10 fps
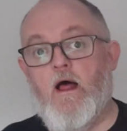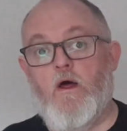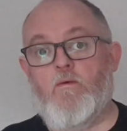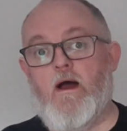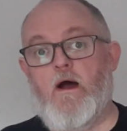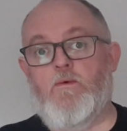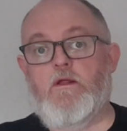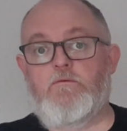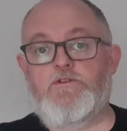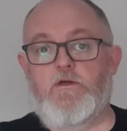Hello and
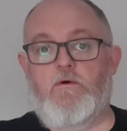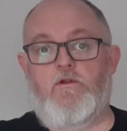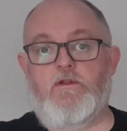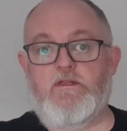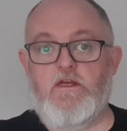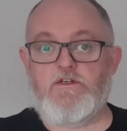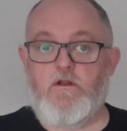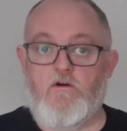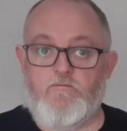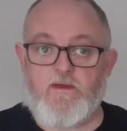welcome to another
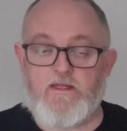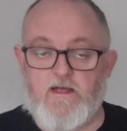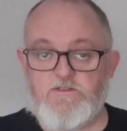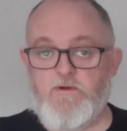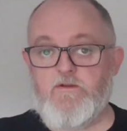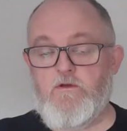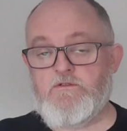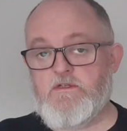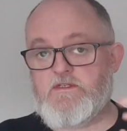edition of Beer Dad's Beer Reviews.